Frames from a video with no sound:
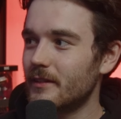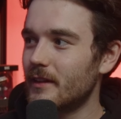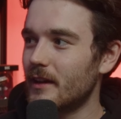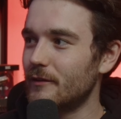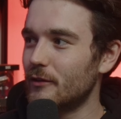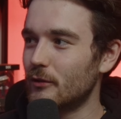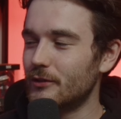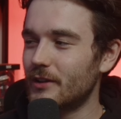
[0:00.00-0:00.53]

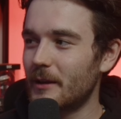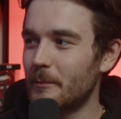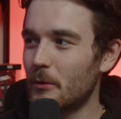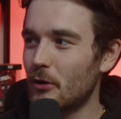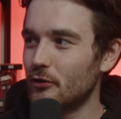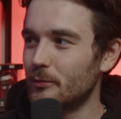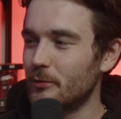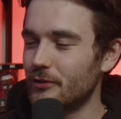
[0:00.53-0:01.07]
they've all done
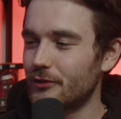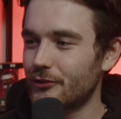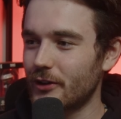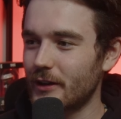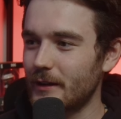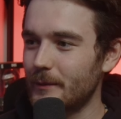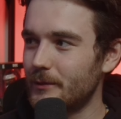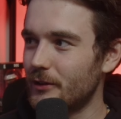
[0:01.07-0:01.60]
multiple
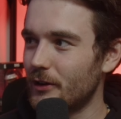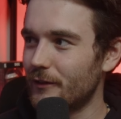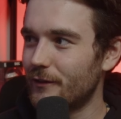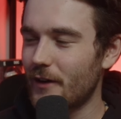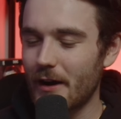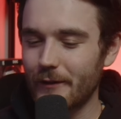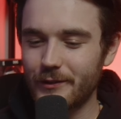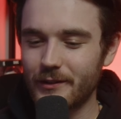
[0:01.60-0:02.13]
streams, you know,
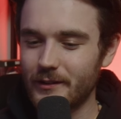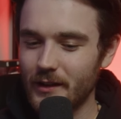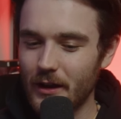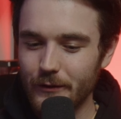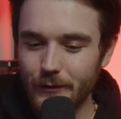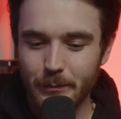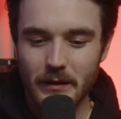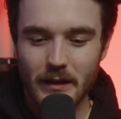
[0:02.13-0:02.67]
five, six
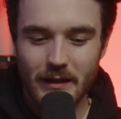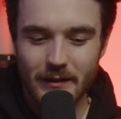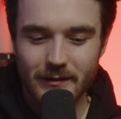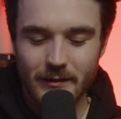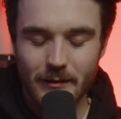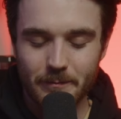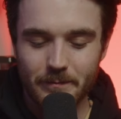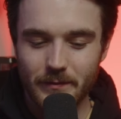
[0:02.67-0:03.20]
hours plus
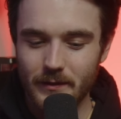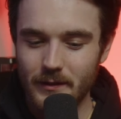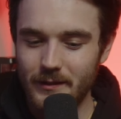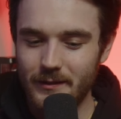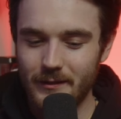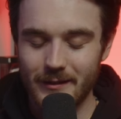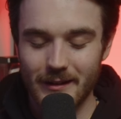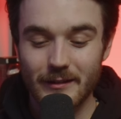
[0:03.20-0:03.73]
the
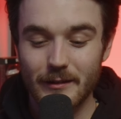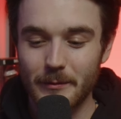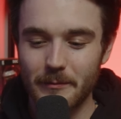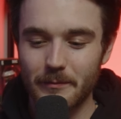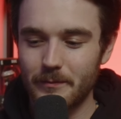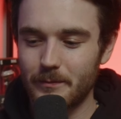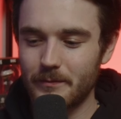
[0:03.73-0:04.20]
sentiment